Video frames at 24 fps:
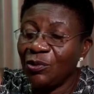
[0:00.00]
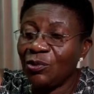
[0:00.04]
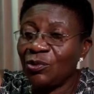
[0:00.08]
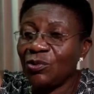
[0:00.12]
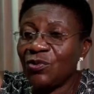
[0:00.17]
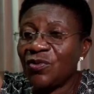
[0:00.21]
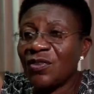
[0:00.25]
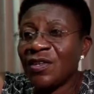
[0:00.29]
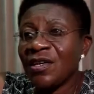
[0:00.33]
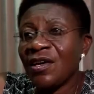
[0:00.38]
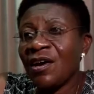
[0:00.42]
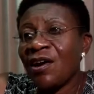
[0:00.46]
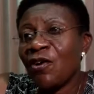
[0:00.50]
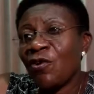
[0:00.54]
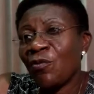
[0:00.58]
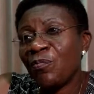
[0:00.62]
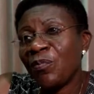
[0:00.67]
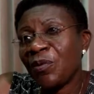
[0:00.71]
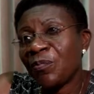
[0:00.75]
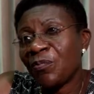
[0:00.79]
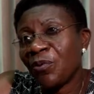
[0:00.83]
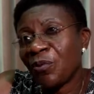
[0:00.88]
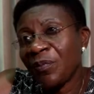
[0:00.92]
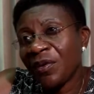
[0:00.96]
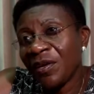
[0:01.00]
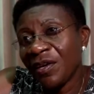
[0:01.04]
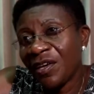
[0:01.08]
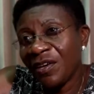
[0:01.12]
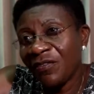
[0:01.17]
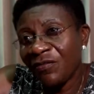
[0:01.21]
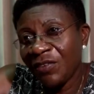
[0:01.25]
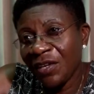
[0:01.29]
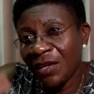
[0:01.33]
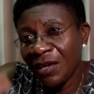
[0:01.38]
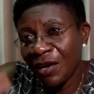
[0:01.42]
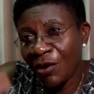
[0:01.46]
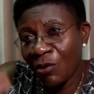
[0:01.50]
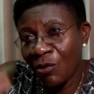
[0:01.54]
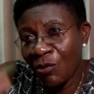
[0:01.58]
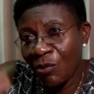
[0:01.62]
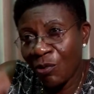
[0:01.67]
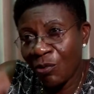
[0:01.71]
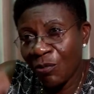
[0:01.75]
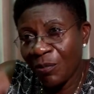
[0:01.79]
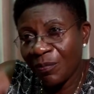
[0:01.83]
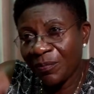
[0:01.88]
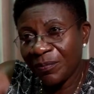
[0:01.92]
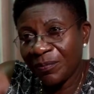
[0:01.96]
to see how people behave in a
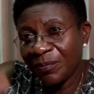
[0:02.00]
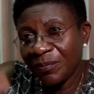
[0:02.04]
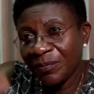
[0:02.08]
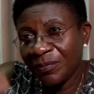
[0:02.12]
home,